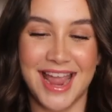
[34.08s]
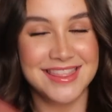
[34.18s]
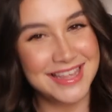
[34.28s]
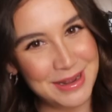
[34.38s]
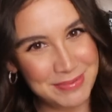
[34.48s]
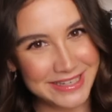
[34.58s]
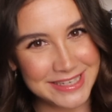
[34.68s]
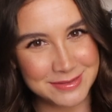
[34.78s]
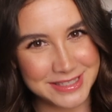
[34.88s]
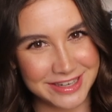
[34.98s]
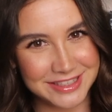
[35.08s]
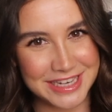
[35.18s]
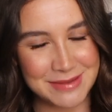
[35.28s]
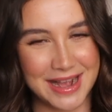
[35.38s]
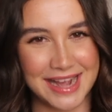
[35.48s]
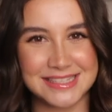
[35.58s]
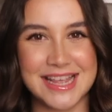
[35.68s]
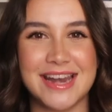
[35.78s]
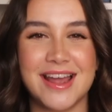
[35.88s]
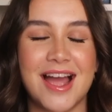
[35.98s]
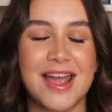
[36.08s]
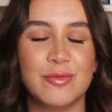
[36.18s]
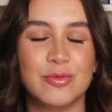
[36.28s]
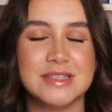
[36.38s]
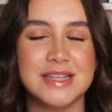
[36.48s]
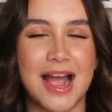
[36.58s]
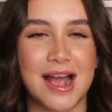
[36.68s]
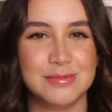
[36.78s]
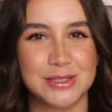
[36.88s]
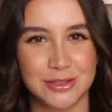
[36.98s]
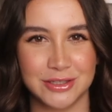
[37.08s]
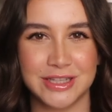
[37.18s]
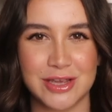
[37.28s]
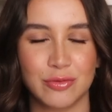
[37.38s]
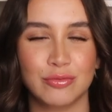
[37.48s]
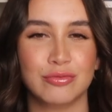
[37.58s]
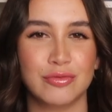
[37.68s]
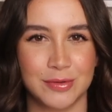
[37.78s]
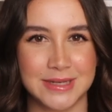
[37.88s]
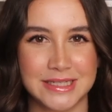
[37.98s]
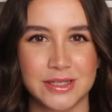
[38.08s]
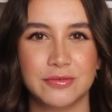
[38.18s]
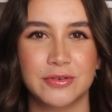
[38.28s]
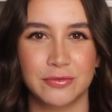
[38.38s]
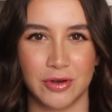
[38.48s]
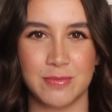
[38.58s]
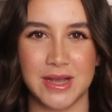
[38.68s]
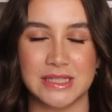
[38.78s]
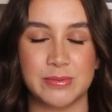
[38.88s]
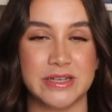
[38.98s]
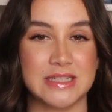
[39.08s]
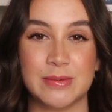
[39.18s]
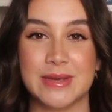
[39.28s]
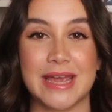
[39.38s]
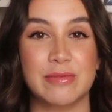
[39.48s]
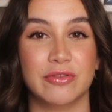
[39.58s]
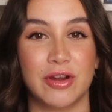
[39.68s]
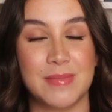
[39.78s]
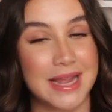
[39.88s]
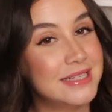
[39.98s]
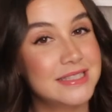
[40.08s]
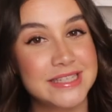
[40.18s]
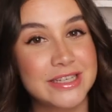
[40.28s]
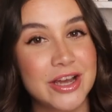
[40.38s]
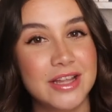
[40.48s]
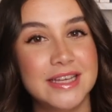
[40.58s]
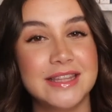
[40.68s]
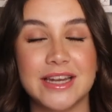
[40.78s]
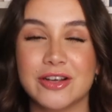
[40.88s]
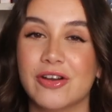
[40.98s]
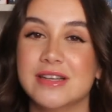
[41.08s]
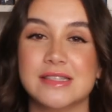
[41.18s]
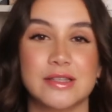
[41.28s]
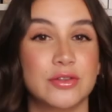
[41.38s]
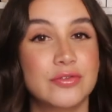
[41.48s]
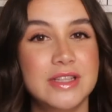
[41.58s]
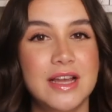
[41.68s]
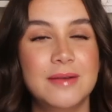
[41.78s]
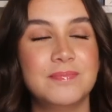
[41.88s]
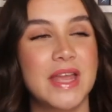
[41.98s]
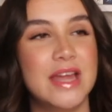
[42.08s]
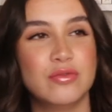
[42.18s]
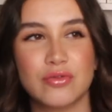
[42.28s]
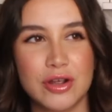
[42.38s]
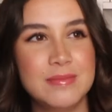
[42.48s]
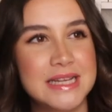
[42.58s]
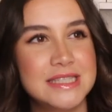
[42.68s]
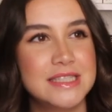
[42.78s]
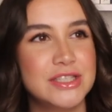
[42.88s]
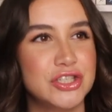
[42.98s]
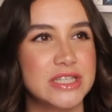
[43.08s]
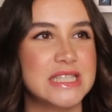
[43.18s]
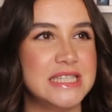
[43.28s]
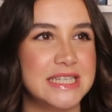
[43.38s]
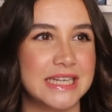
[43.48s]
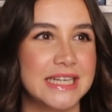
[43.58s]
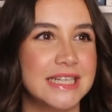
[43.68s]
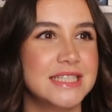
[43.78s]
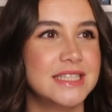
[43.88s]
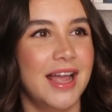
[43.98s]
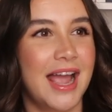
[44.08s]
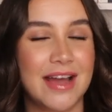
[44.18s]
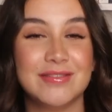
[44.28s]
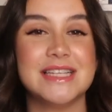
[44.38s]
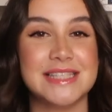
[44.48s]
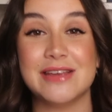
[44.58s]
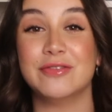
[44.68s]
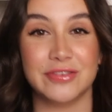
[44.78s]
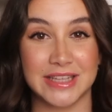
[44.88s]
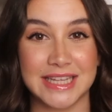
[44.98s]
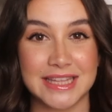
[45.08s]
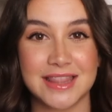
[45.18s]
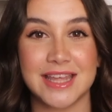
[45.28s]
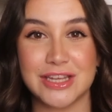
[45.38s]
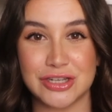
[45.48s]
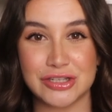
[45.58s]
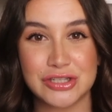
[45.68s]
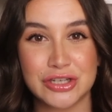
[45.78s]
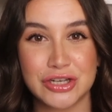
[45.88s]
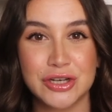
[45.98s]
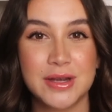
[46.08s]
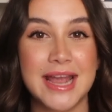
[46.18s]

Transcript: And then I picked up Sarah J Maas and I was absolutely ruined for romance because I became a romantasy girly. Then I got into thriller, and romances just didn't have the same feeling that they used to.